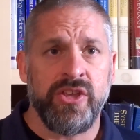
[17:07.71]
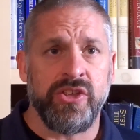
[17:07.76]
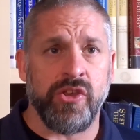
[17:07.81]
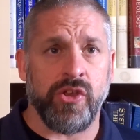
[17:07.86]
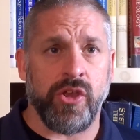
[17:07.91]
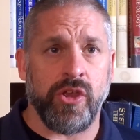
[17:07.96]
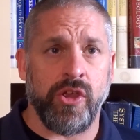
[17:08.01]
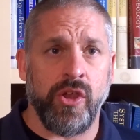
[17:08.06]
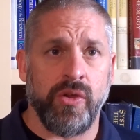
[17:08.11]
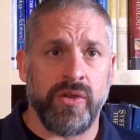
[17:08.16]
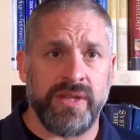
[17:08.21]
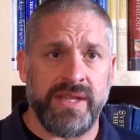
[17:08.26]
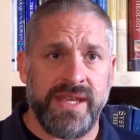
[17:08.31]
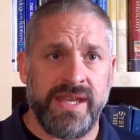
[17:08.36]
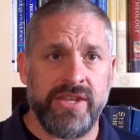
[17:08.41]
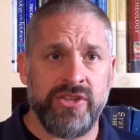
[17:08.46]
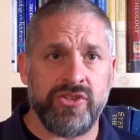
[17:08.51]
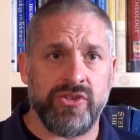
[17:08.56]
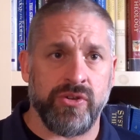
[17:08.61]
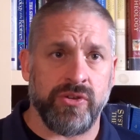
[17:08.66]
You could go in the
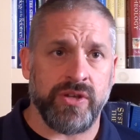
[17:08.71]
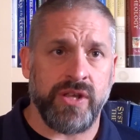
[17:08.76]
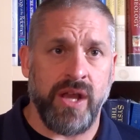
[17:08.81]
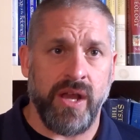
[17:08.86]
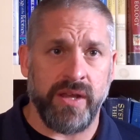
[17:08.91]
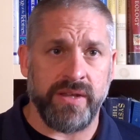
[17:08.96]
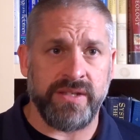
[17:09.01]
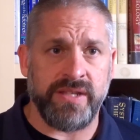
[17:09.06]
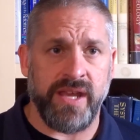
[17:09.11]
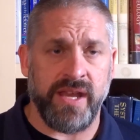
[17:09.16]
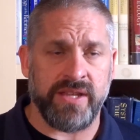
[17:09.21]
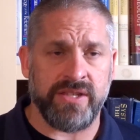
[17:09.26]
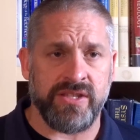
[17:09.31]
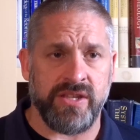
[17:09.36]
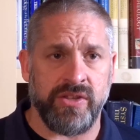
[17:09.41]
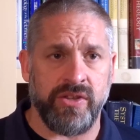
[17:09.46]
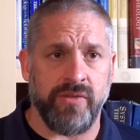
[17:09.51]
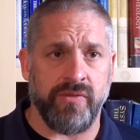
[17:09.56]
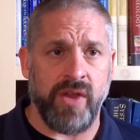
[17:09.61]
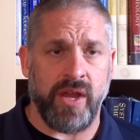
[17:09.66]
Eastern
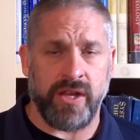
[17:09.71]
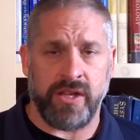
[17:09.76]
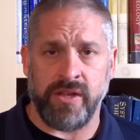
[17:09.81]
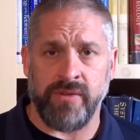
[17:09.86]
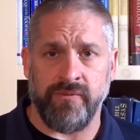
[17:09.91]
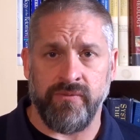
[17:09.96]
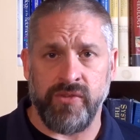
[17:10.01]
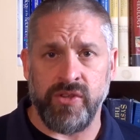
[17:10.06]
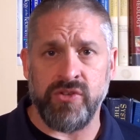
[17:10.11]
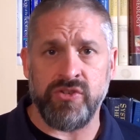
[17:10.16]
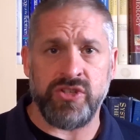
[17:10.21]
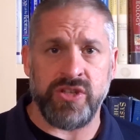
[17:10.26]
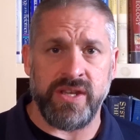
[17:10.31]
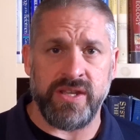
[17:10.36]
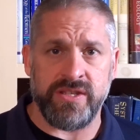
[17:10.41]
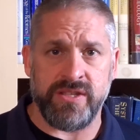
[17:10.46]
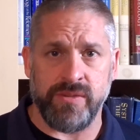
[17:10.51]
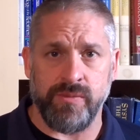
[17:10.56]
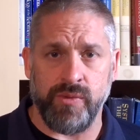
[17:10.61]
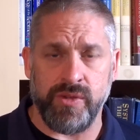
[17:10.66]
context and you've got
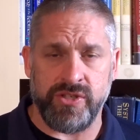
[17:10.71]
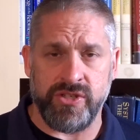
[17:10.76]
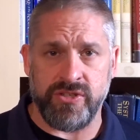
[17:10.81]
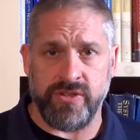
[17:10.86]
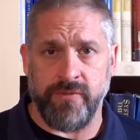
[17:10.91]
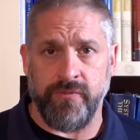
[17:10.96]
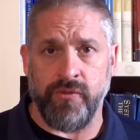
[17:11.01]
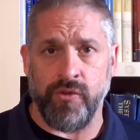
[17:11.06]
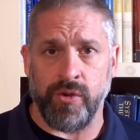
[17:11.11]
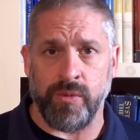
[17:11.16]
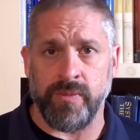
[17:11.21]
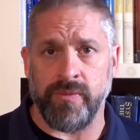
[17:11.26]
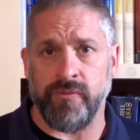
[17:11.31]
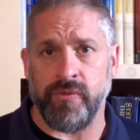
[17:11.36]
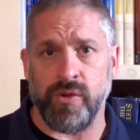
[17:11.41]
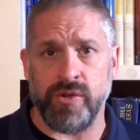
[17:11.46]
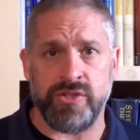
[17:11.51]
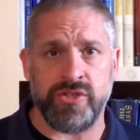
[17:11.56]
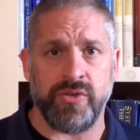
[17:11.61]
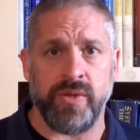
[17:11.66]
Confucianism, which is a form of
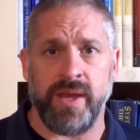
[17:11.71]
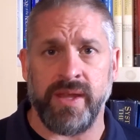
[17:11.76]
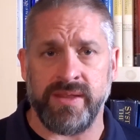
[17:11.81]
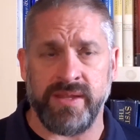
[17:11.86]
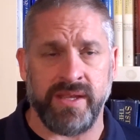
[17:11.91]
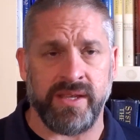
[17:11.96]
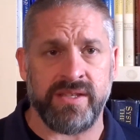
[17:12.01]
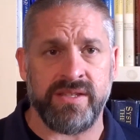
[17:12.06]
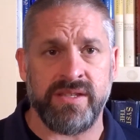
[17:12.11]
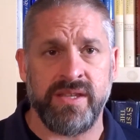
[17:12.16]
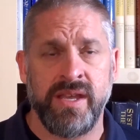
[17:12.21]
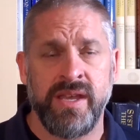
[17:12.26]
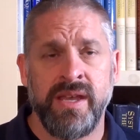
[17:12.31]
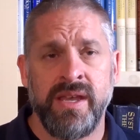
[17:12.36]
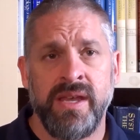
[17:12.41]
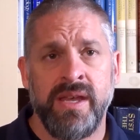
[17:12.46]
virtue ethics.